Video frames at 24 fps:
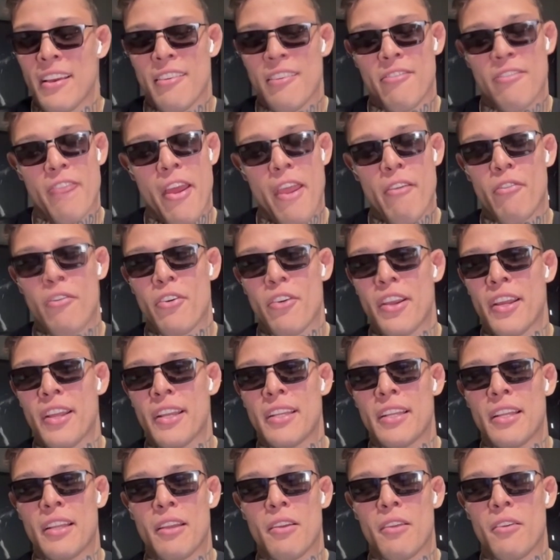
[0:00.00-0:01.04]
favorite
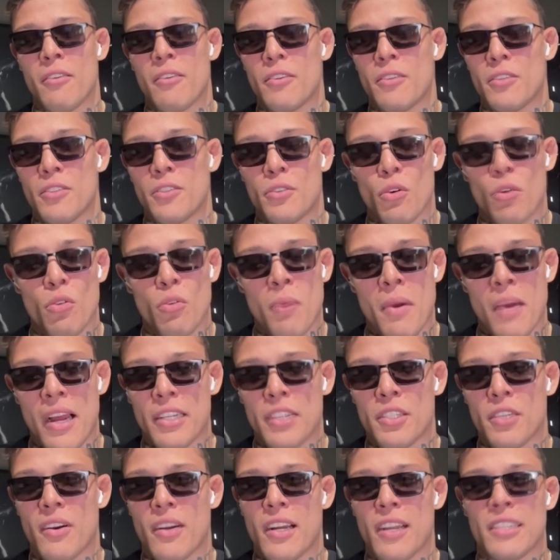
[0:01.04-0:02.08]
true
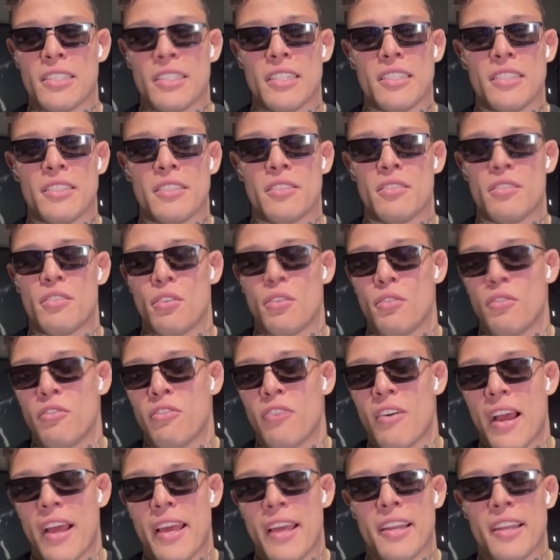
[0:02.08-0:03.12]
martial artist, true
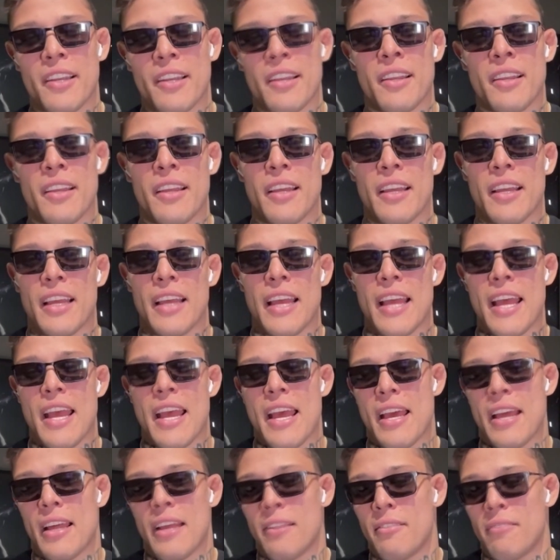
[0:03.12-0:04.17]
fighter,
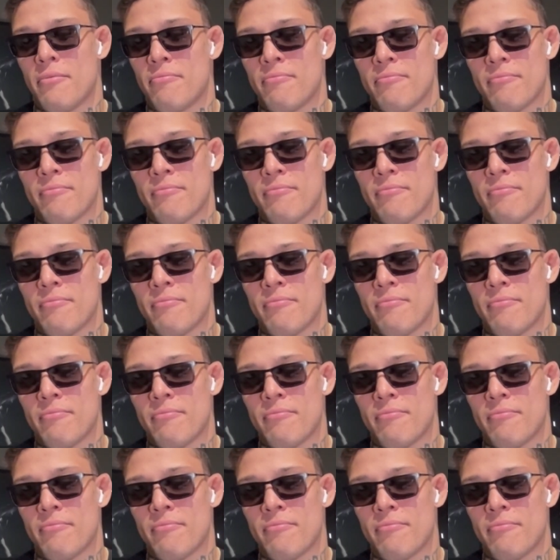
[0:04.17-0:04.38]
and